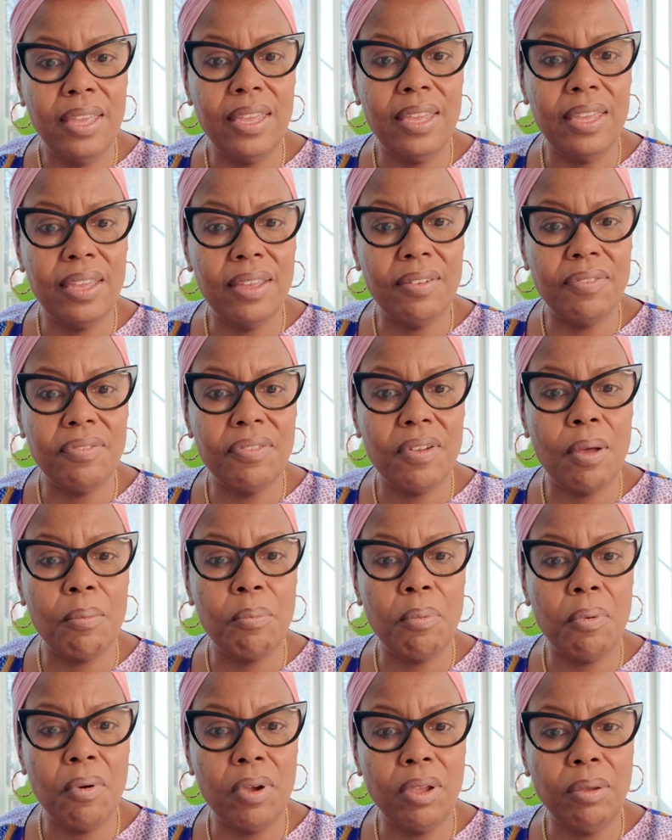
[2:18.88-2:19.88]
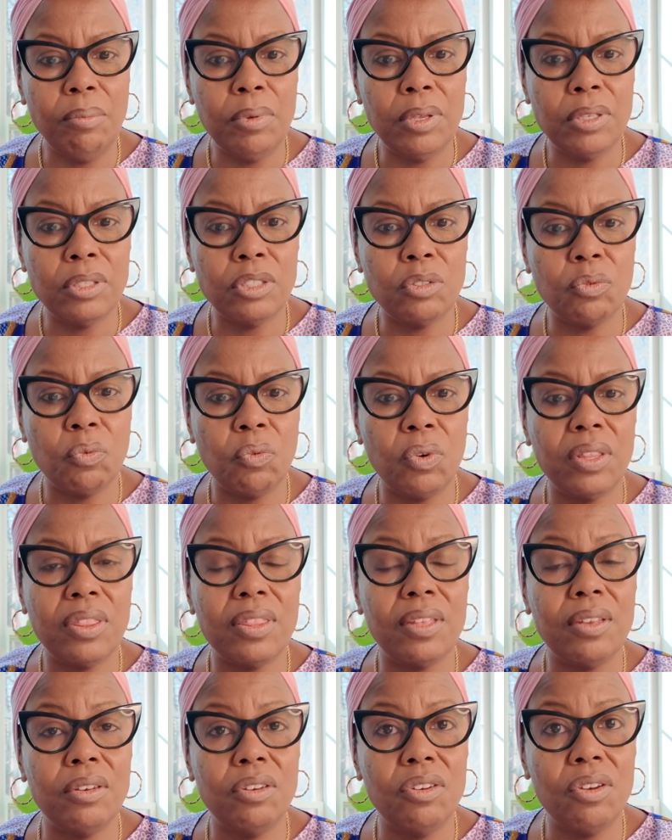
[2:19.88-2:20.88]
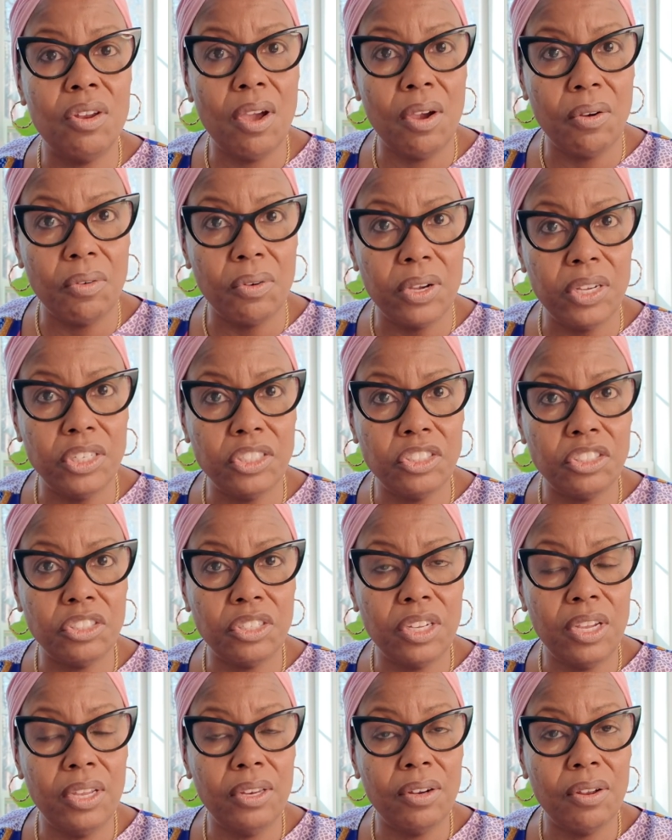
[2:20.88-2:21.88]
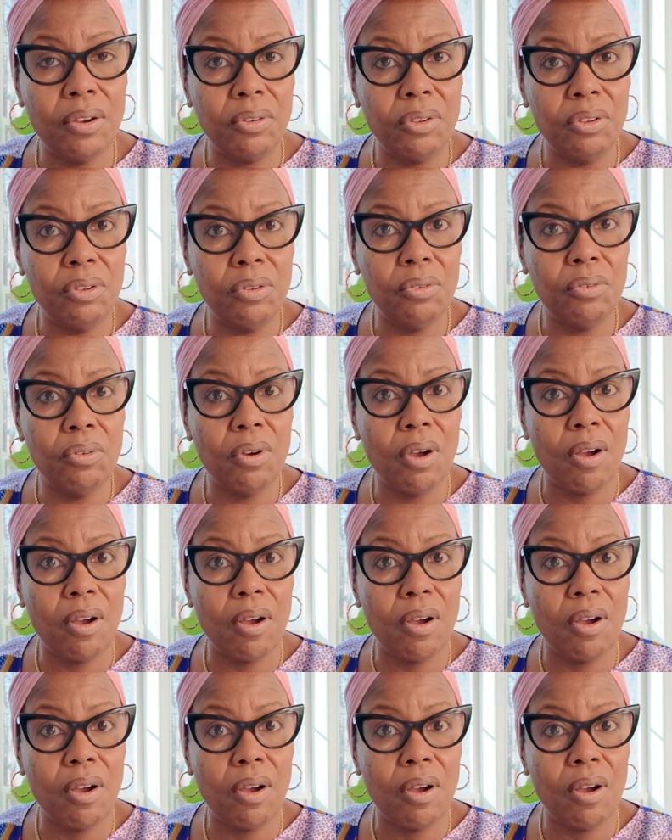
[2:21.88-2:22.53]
if appointments with Nourish, N-O-U-R-I-S-H,